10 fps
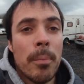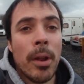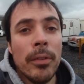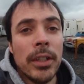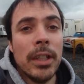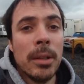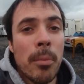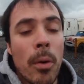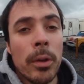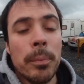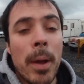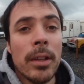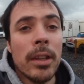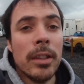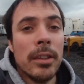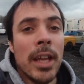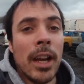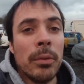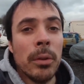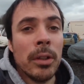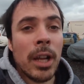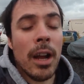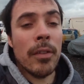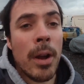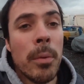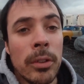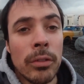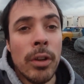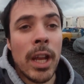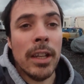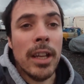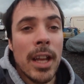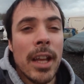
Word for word: But obviously, the more we spend on the actual caravan, which is great,